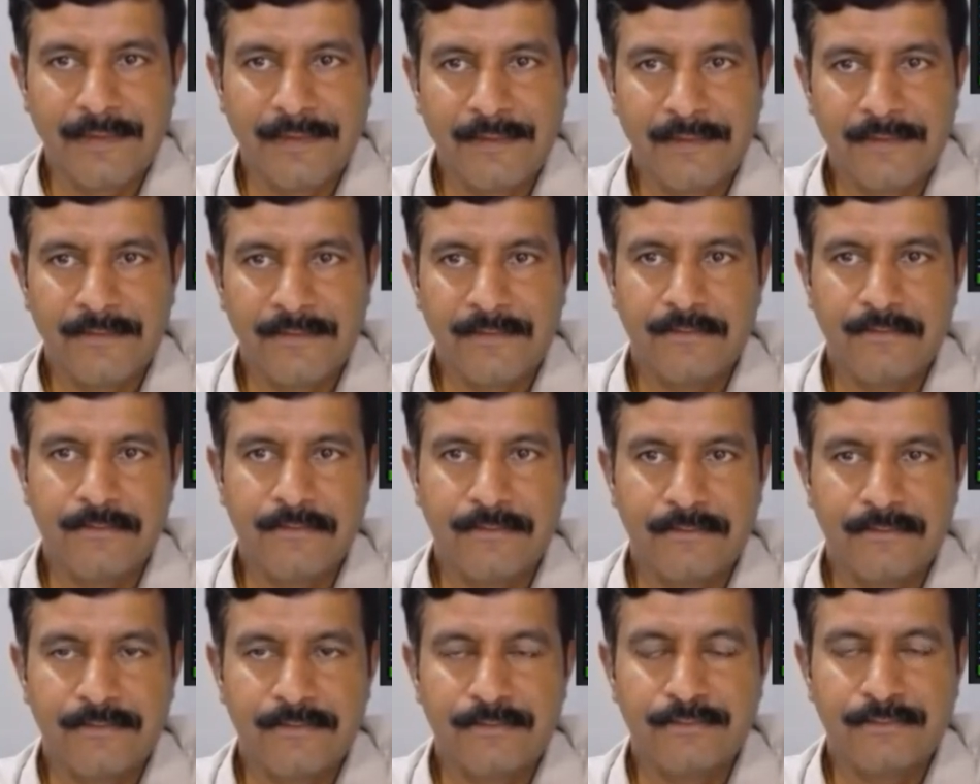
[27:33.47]

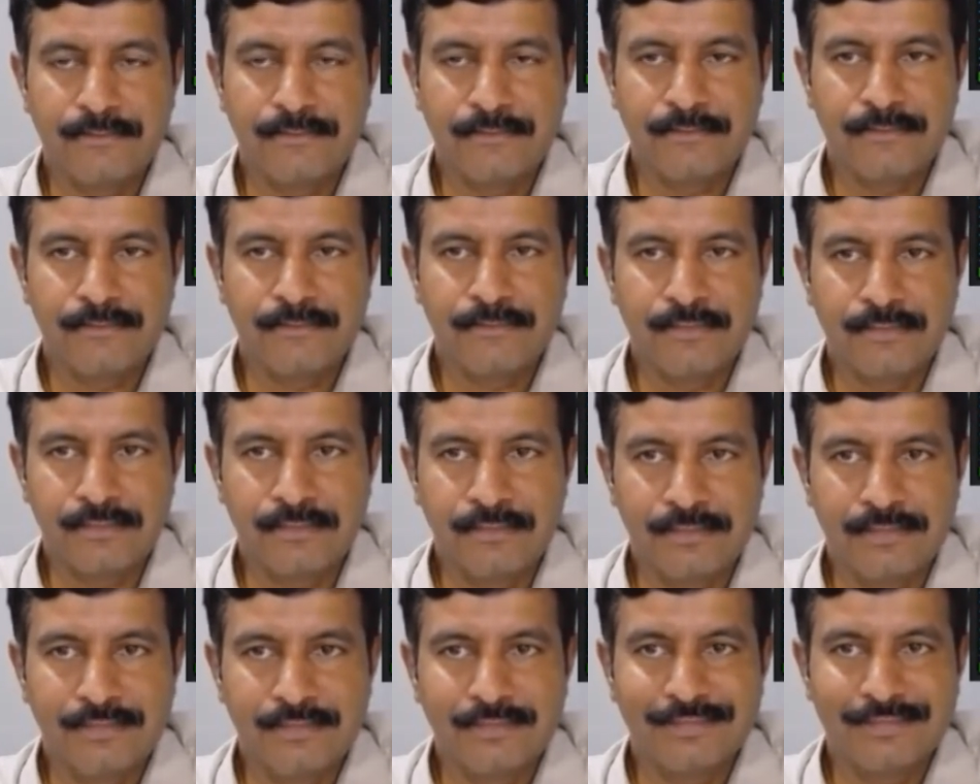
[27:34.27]

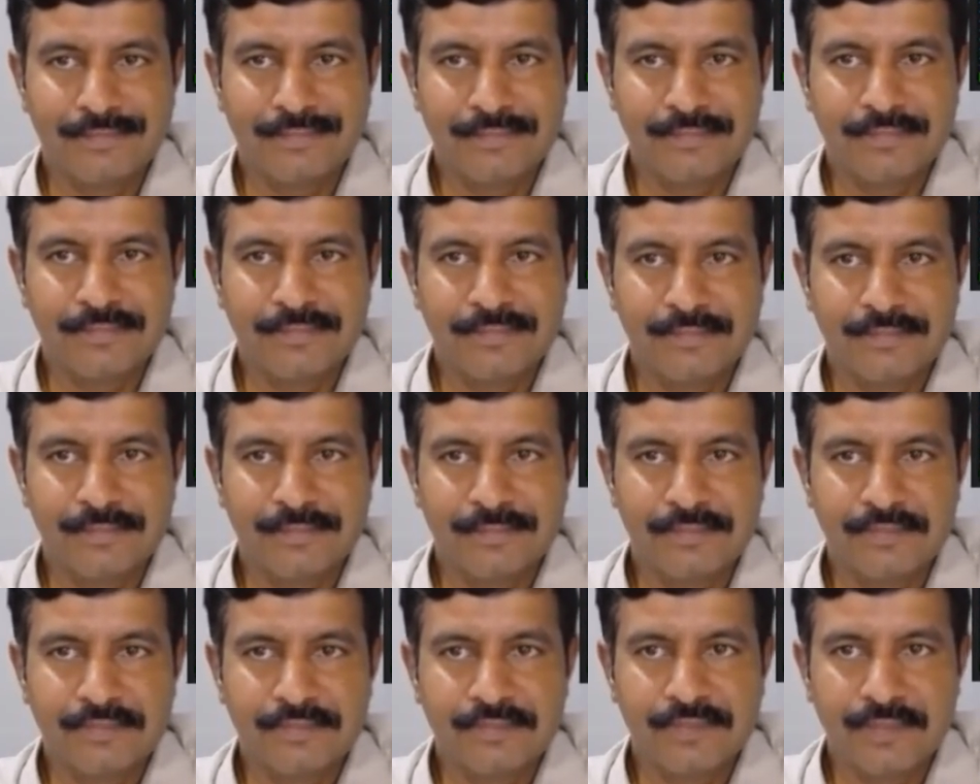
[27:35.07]

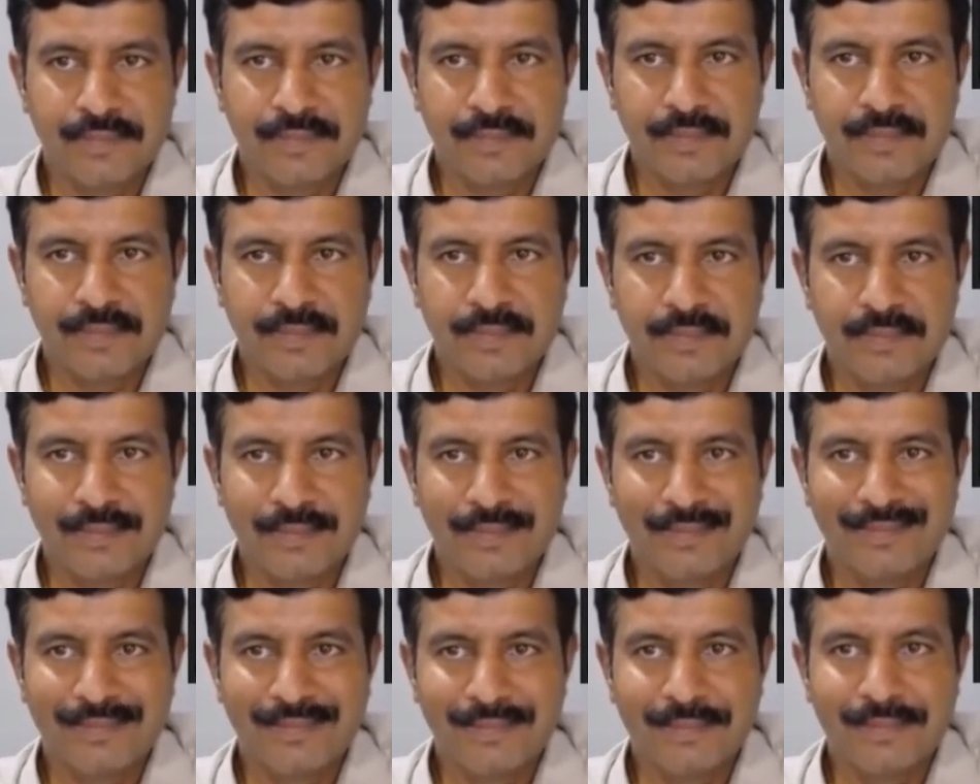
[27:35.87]

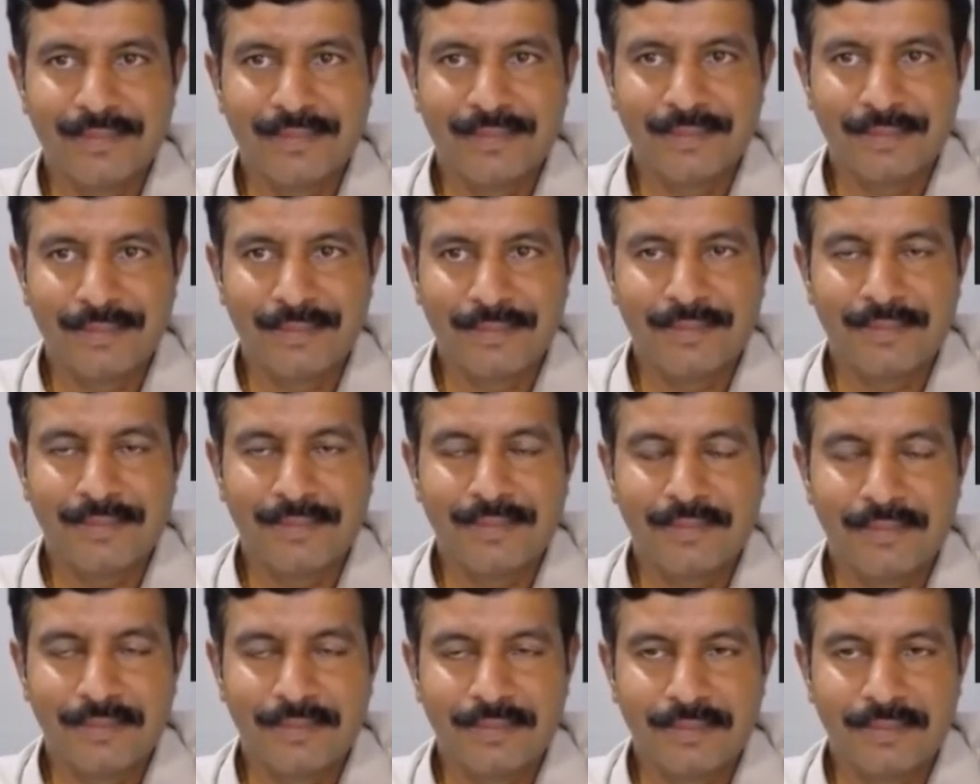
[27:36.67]

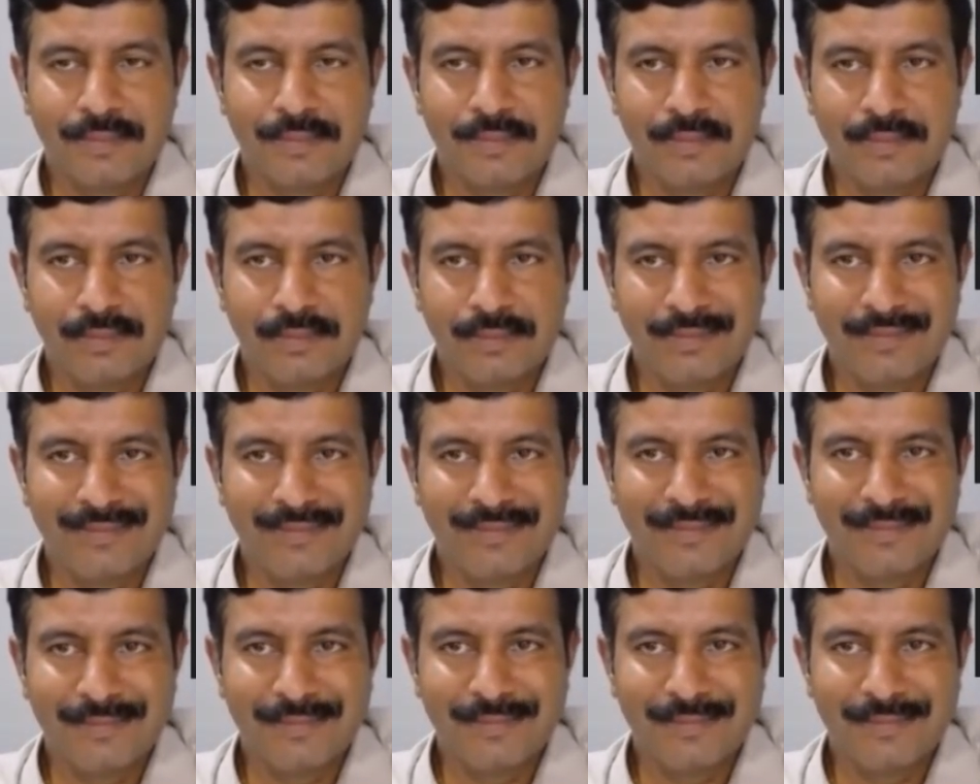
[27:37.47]
The person shown says nothing.